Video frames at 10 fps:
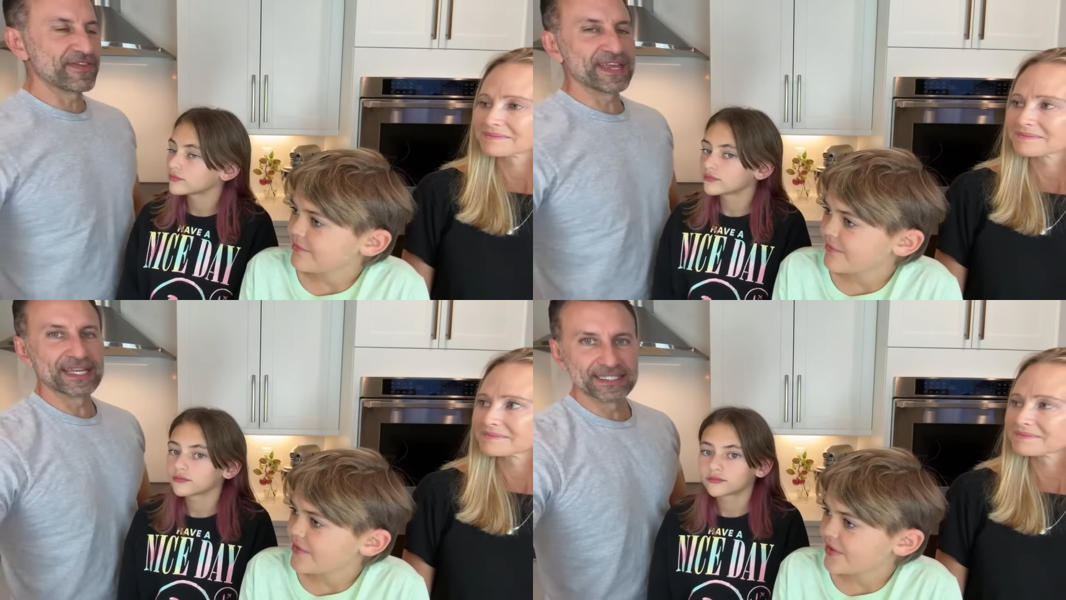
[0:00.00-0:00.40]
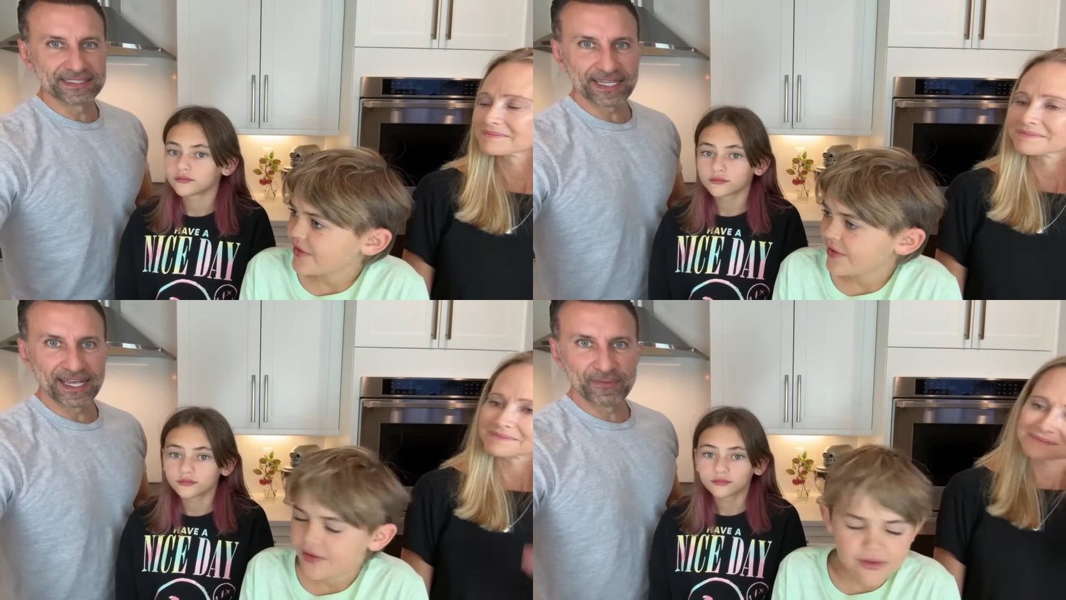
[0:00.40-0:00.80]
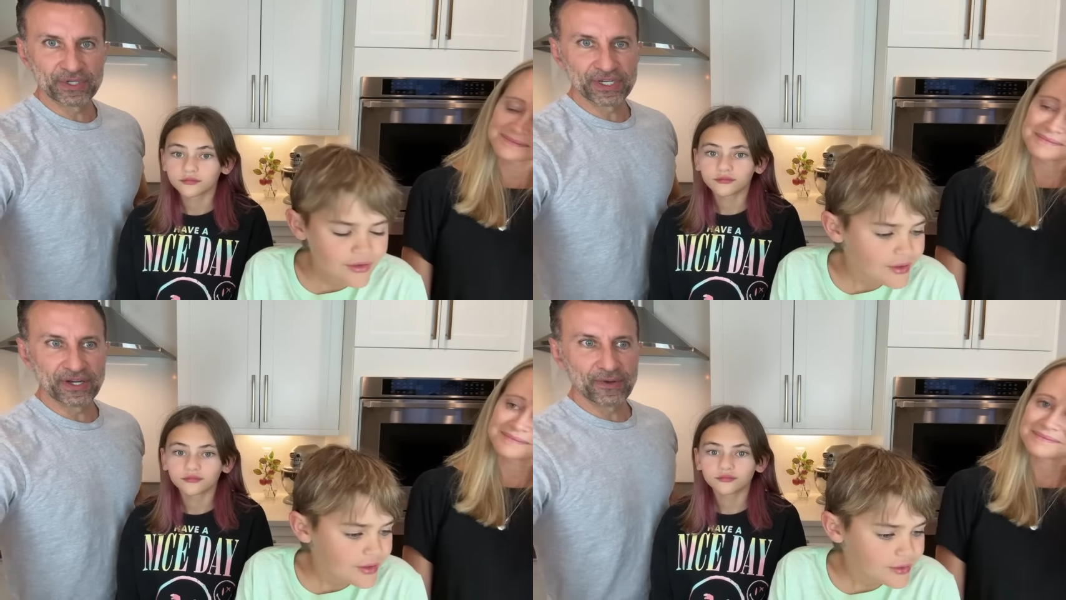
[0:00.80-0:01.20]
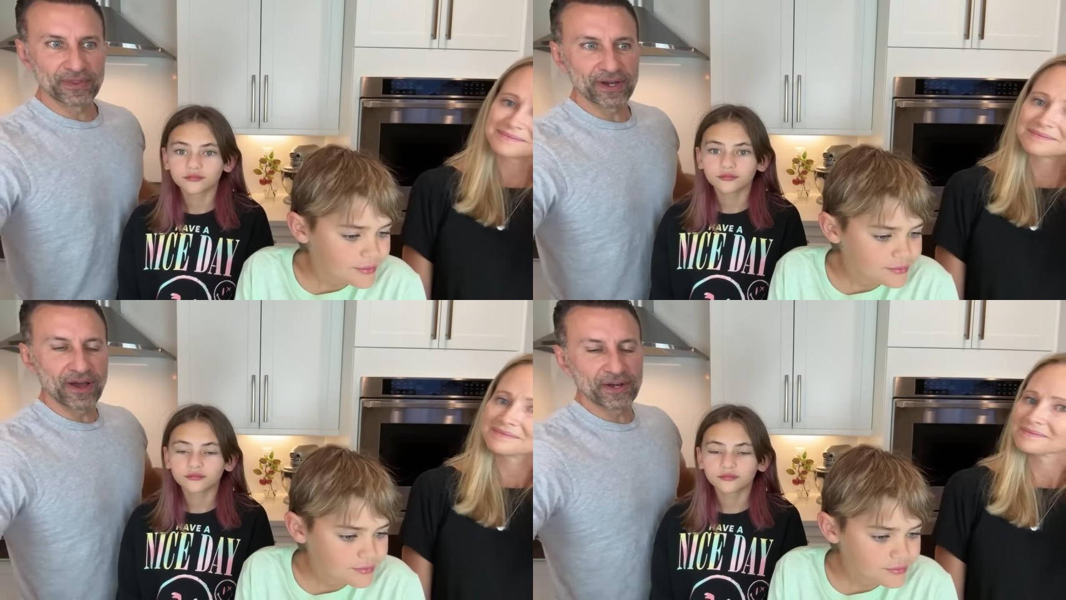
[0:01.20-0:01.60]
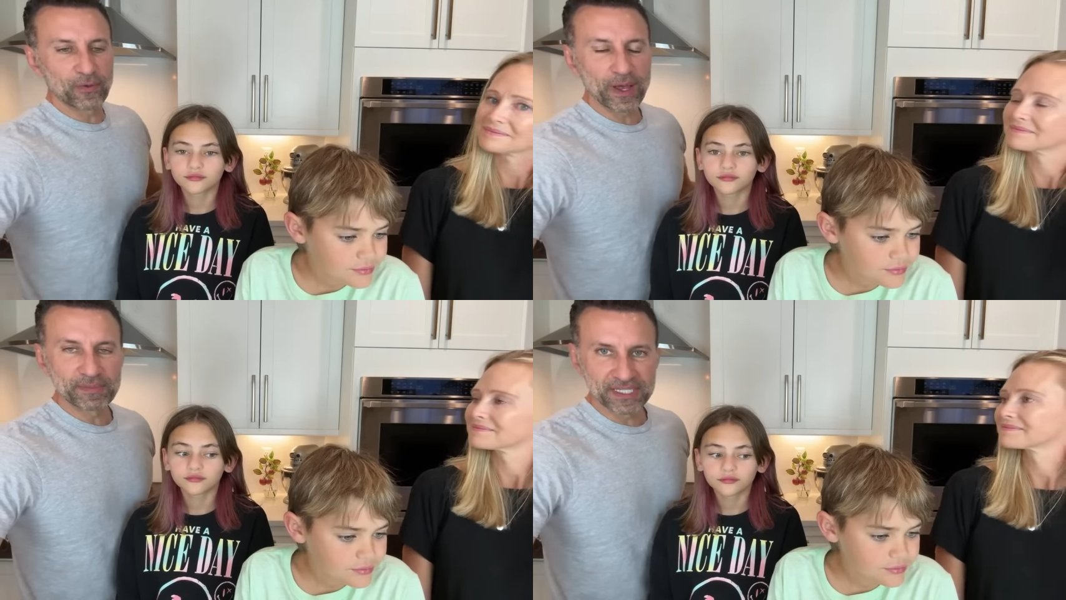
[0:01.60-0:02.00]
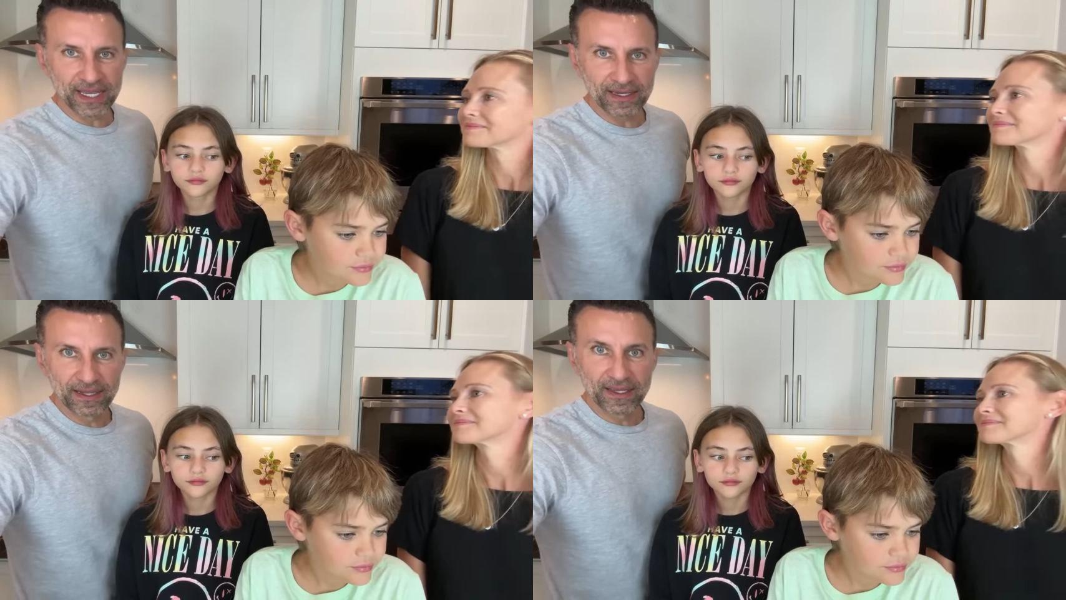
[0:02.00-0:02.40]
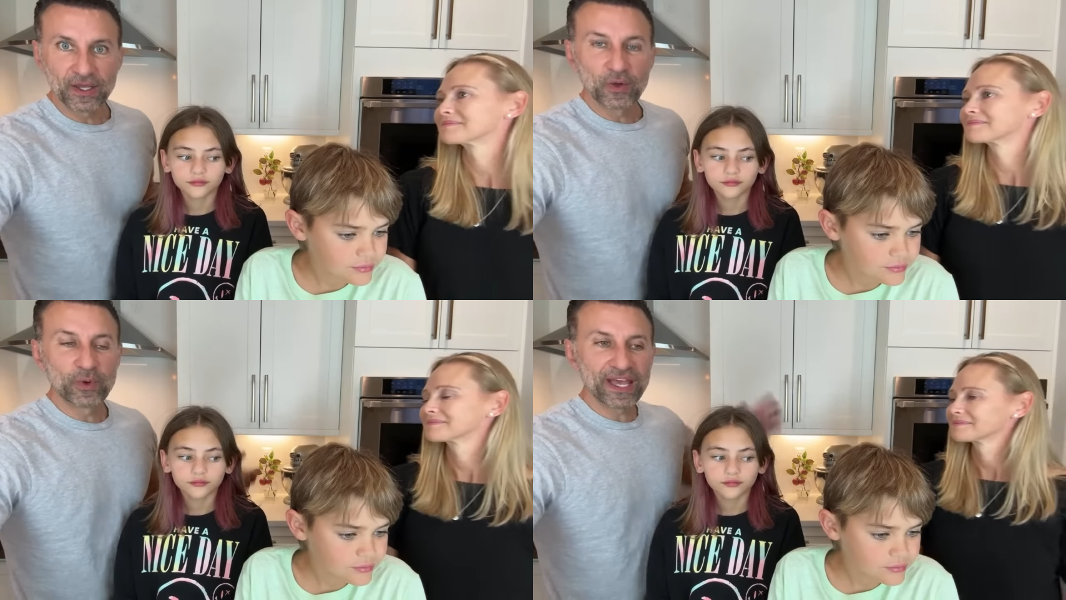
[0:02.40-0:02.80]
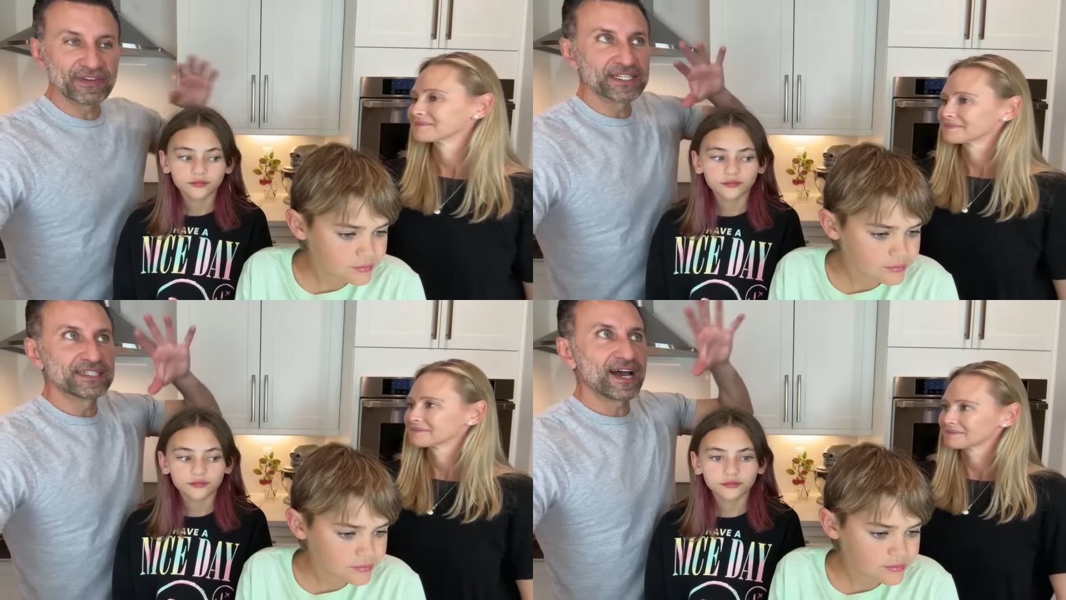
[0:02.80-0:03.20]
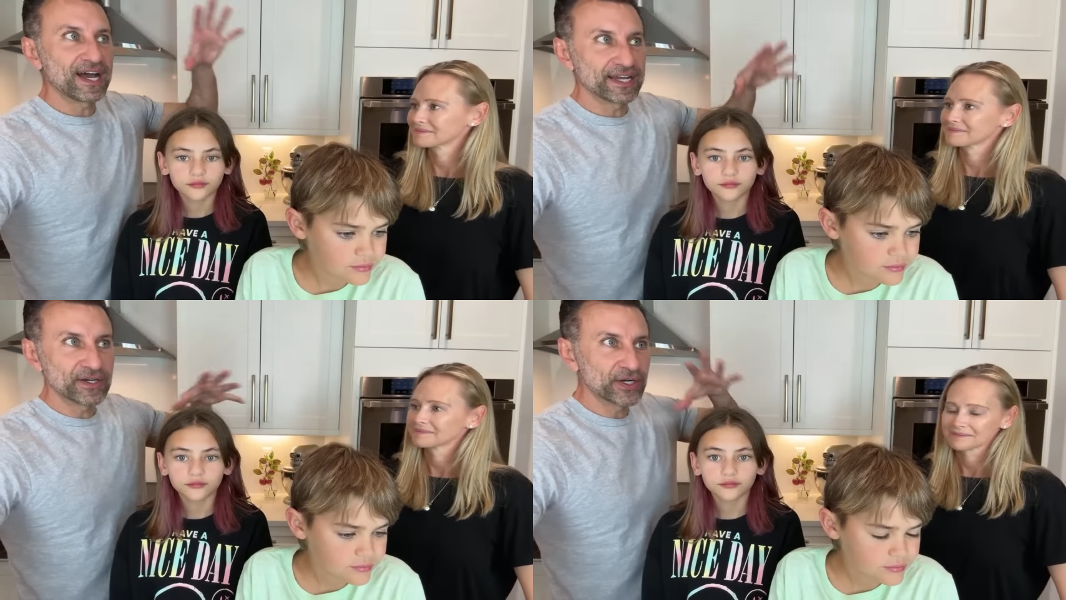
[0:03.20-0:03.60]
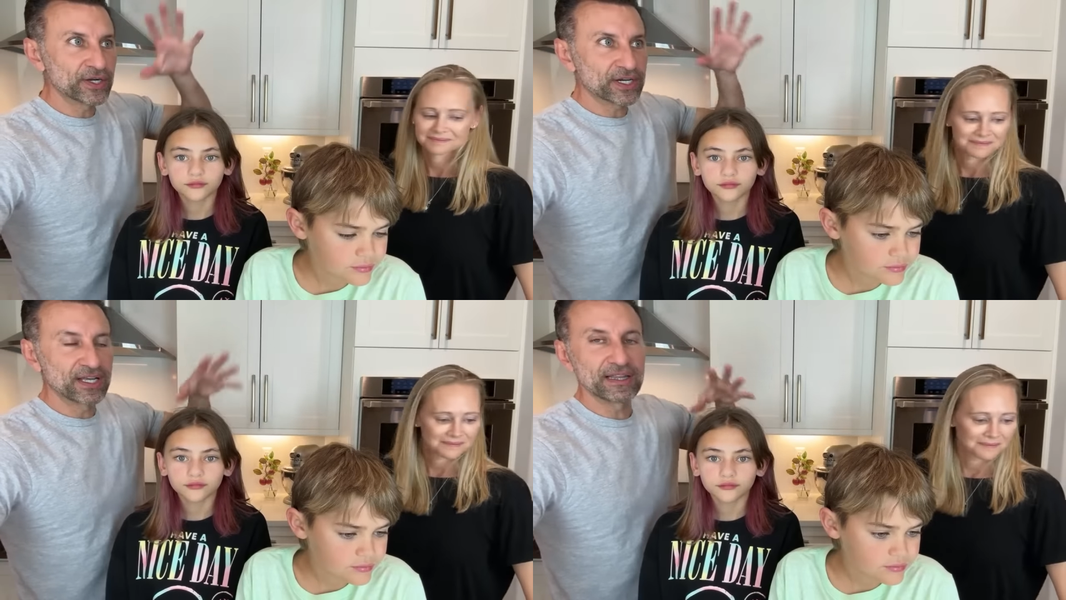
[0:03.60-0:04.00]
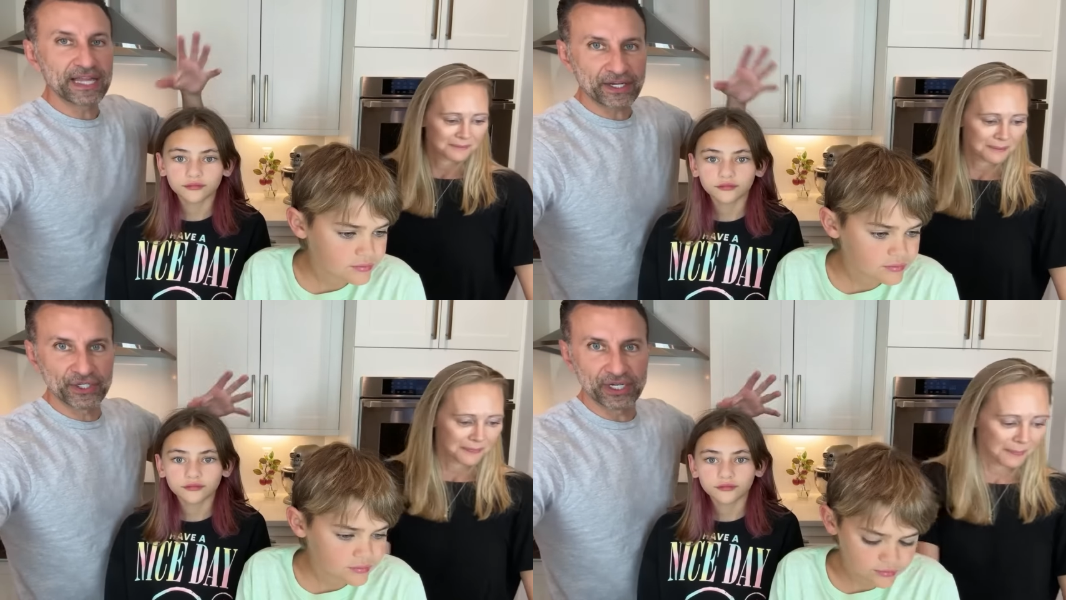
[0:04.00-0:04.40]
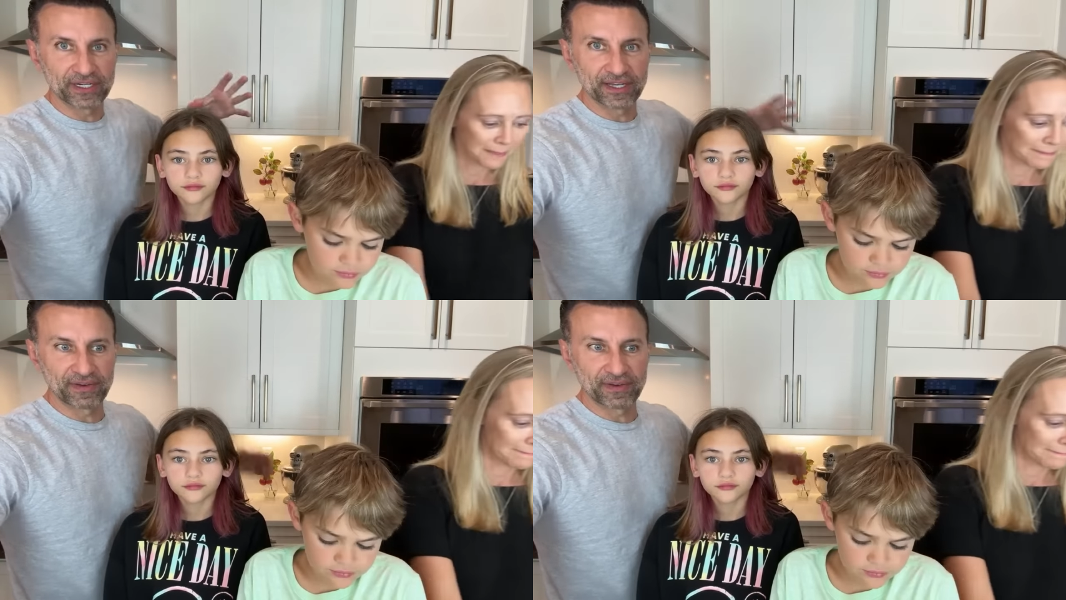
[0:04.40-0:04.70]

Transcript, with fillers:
Speaker 1: things. And we should mm -hmm. note mm-hmm. that on our website, we have an entire collection of